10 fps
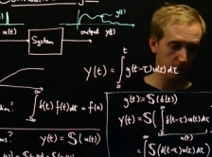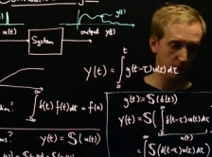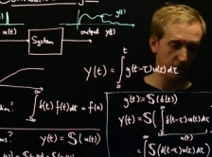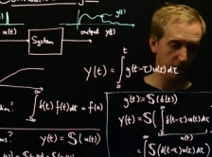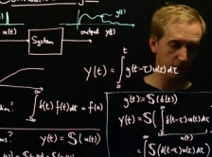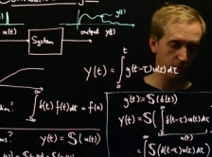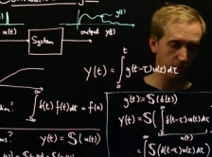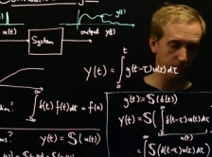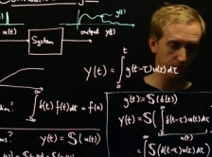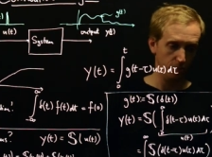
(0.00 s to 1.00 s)
Now
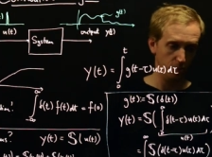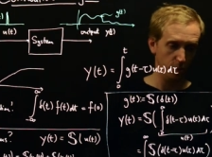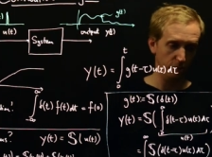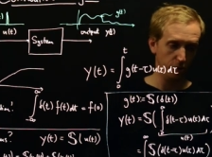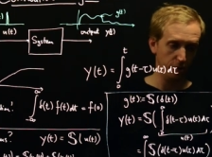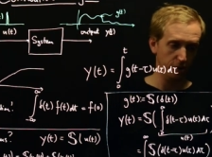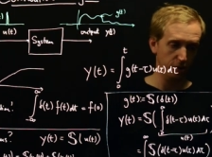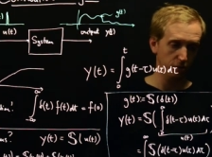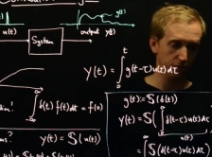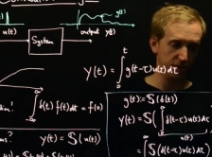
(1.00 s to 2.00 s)
we've got our
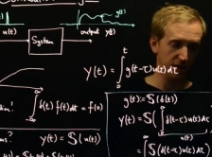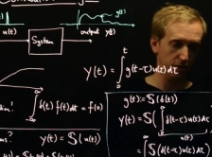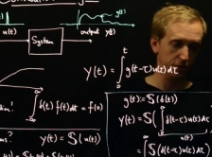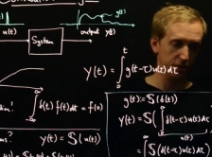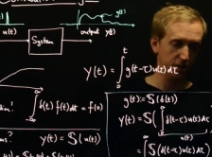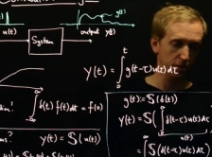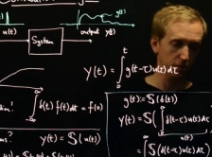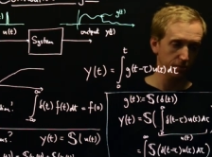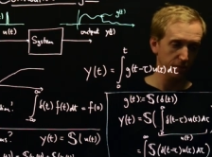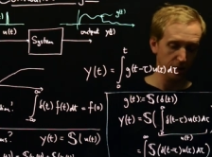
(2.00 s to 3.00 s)
u of tau
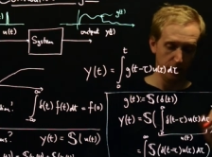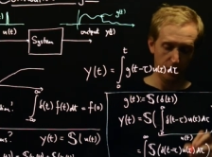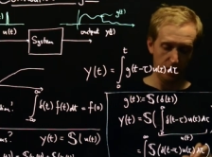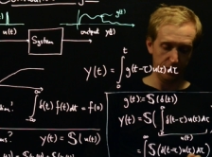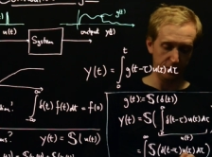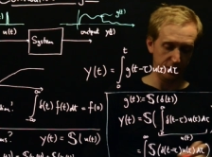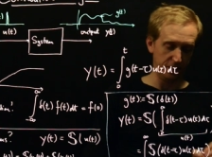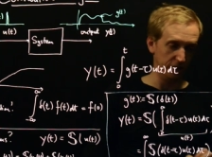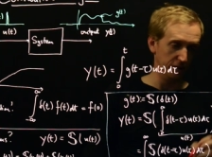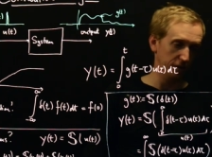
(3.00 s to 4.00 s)
still, and
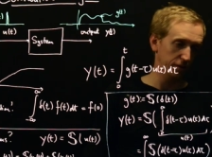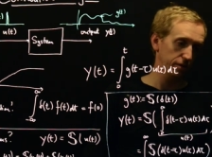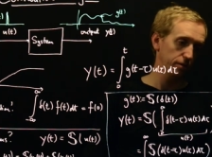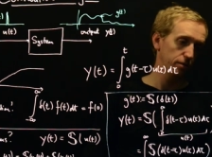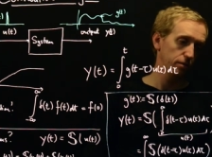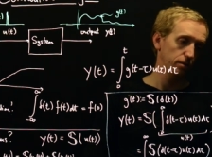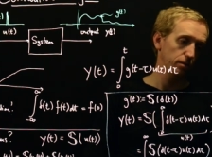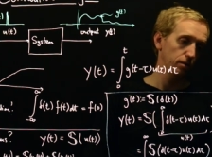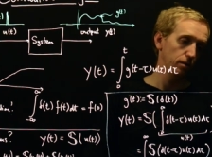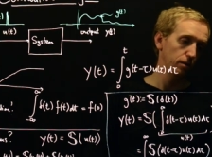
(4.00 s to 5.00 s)
this is
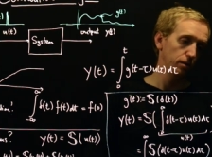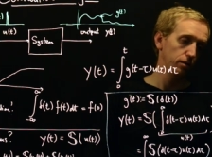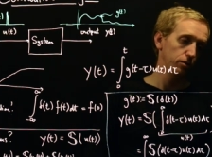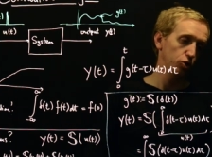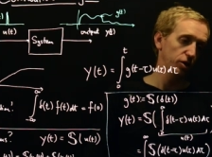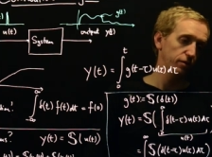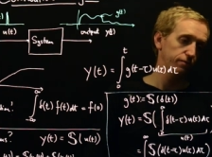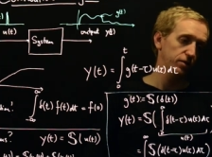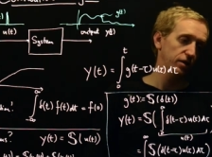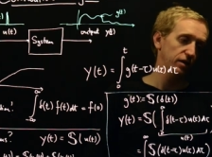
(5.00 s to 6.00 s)
g of
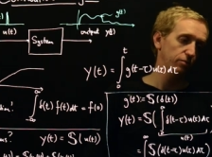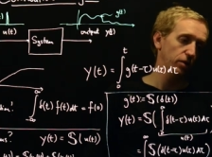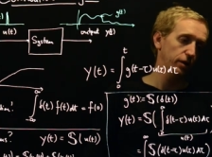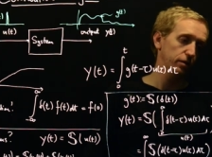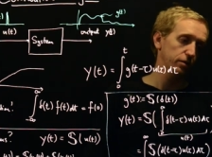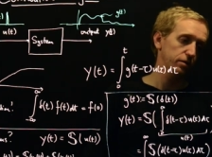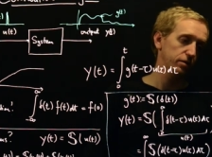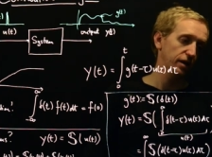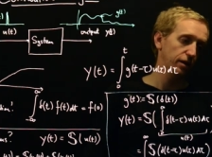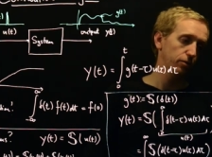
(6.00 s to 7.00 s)
t minus
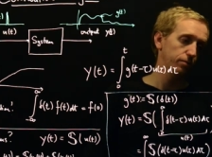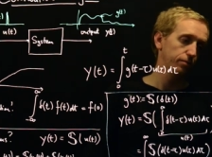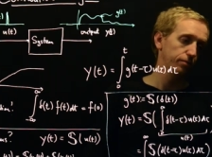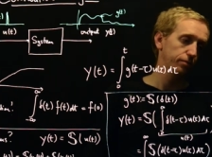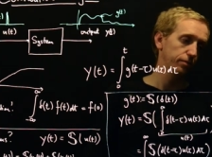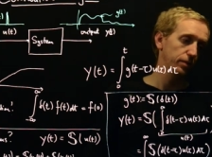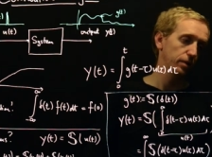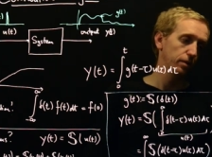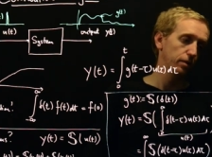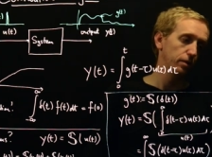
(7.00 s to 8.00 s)
tau
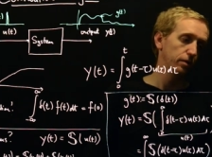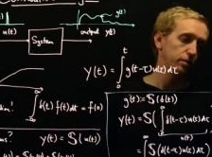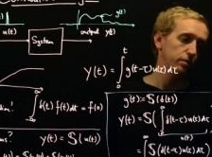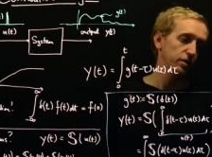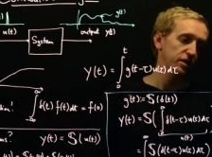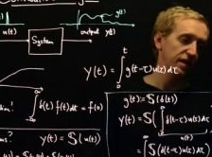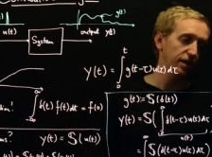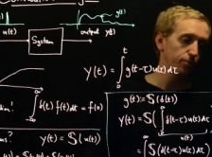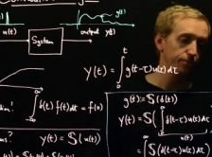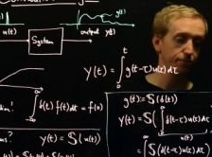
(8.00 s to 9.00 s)
d
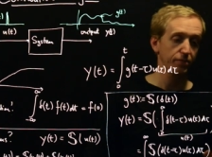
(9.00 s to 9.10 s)
tau.